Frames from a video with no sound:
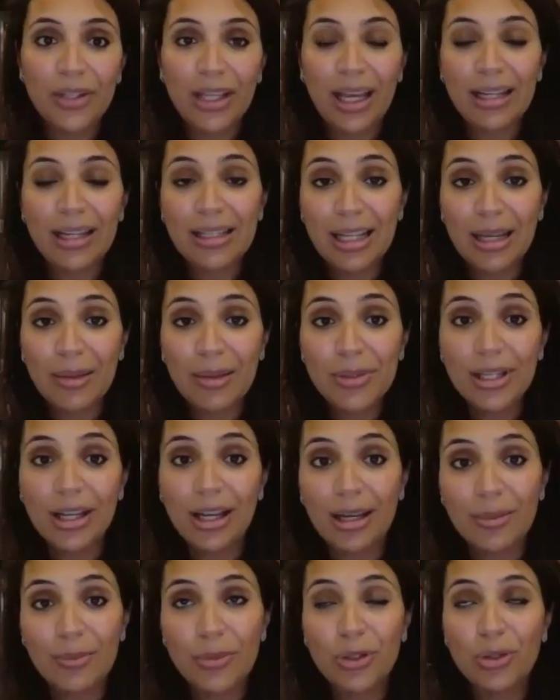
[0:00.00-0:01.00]
And
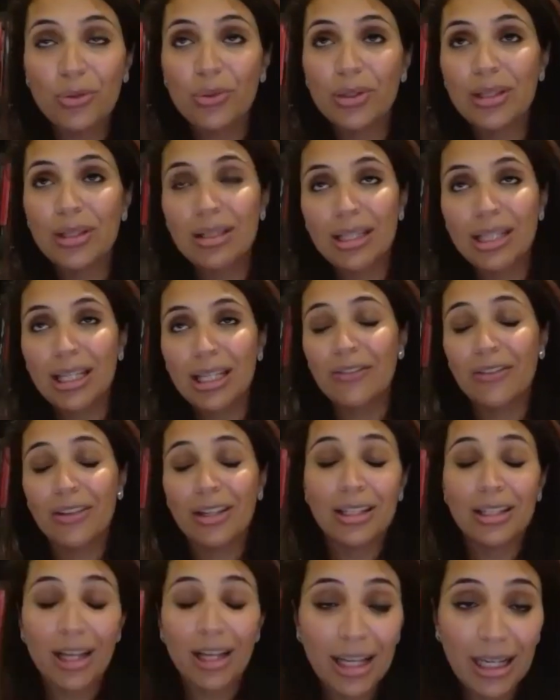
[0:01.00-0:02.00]
sometimes you would see even
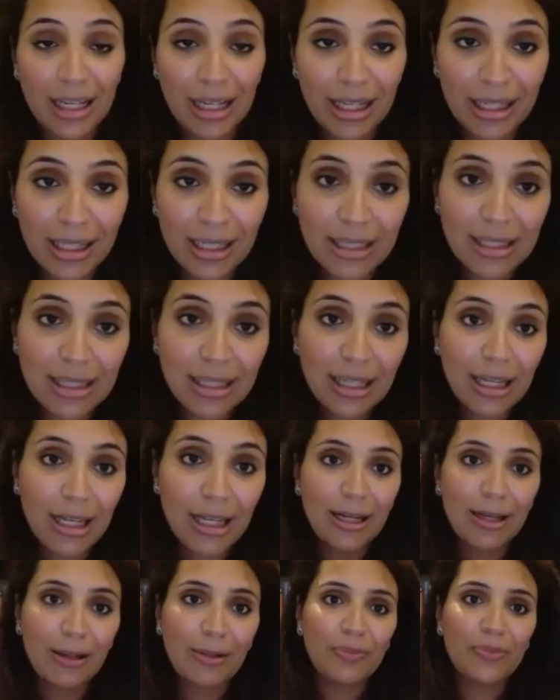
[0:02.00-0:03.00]
dialect,
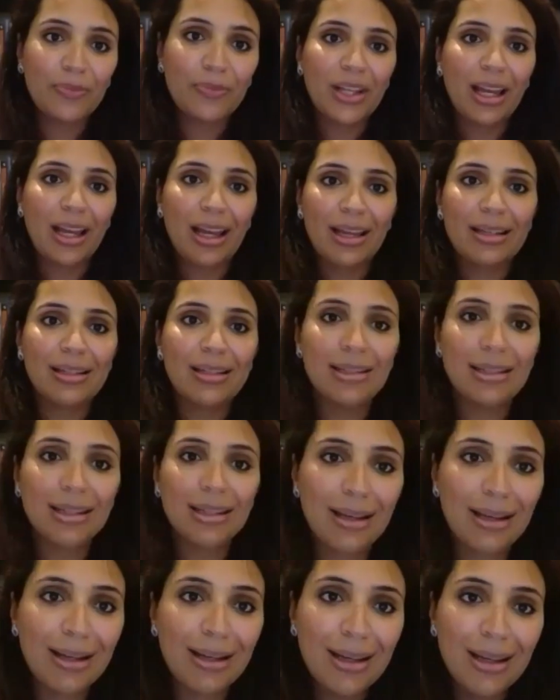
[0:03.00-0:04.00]
and
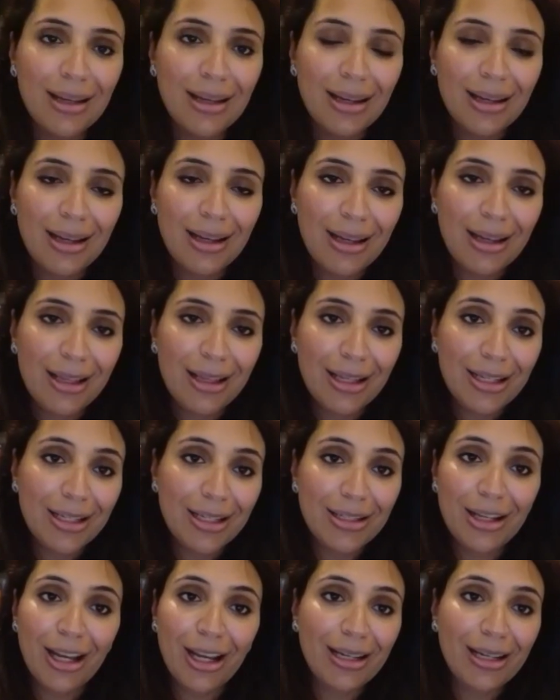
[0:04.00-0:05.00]

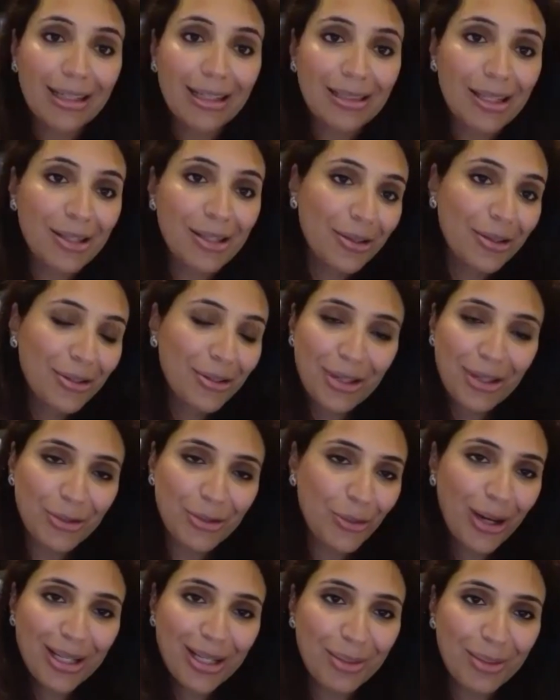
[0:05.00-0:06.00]
dialect is
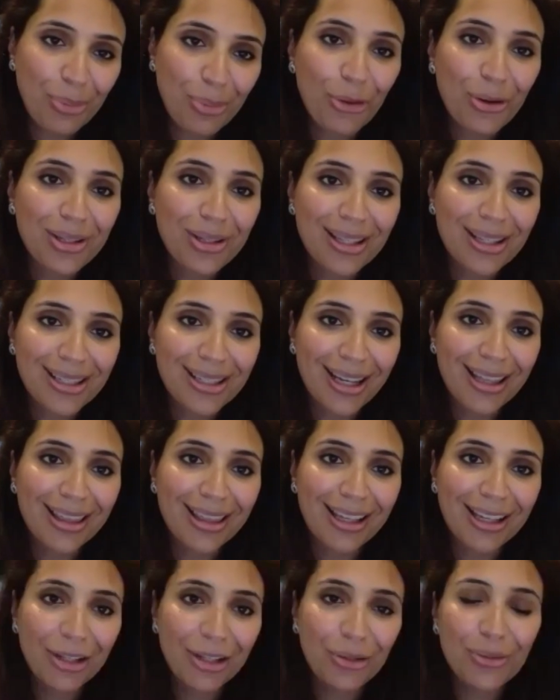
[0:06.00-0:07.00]
quite important, I
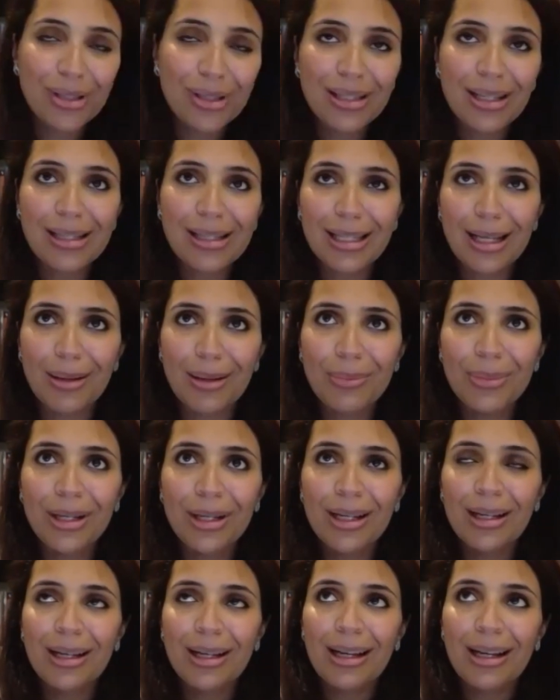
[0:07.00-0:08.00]
think. You'd see some
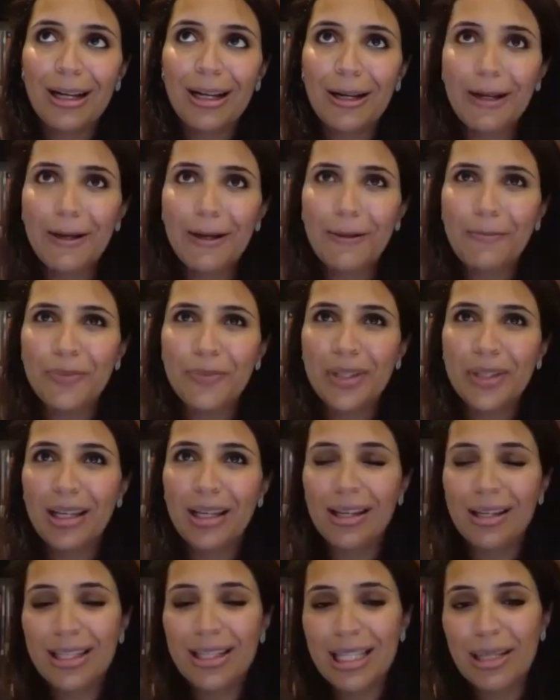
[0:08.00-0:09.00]

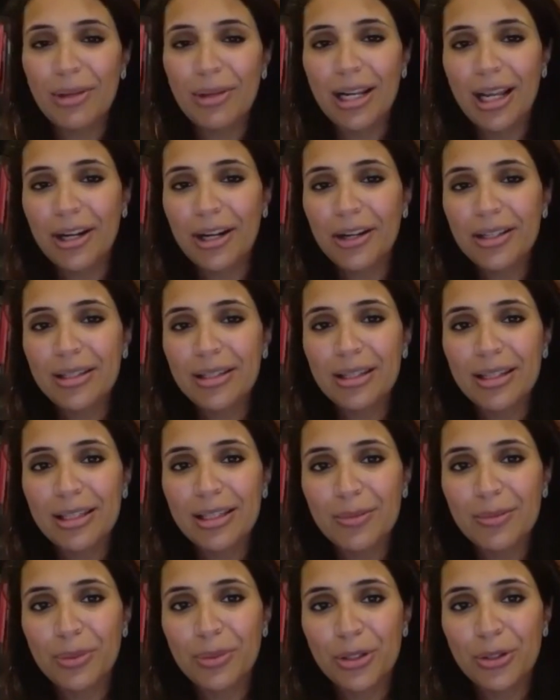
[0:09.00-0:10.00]
similarities
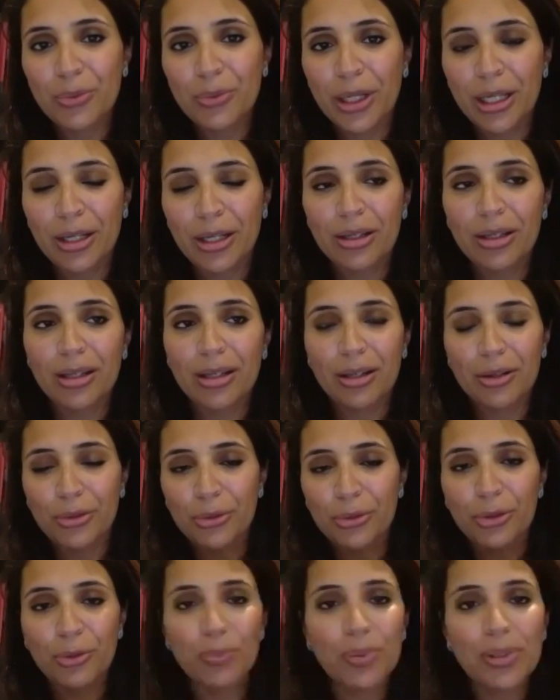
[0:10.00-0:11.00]
between
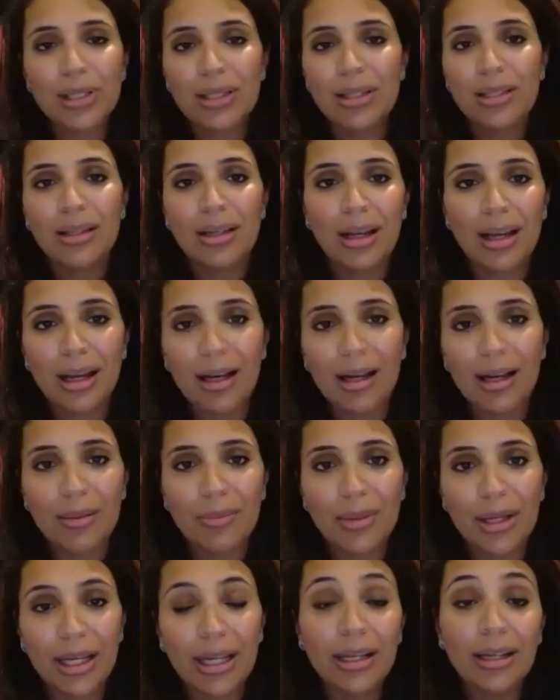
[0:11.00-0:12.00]
groups
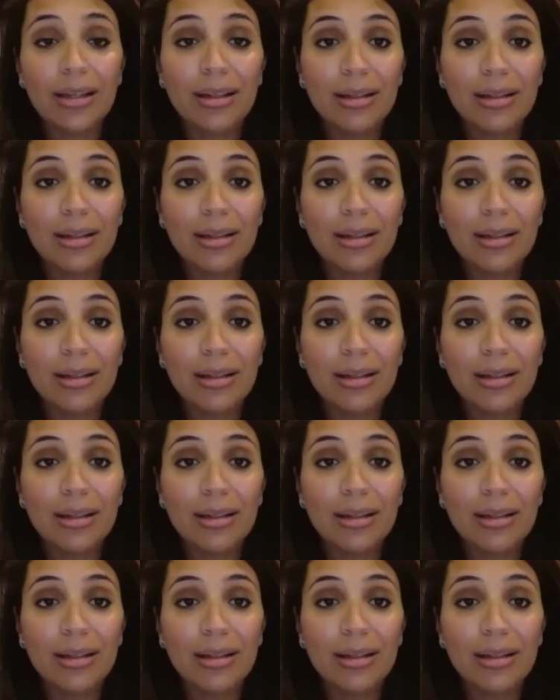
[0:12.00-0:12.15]
in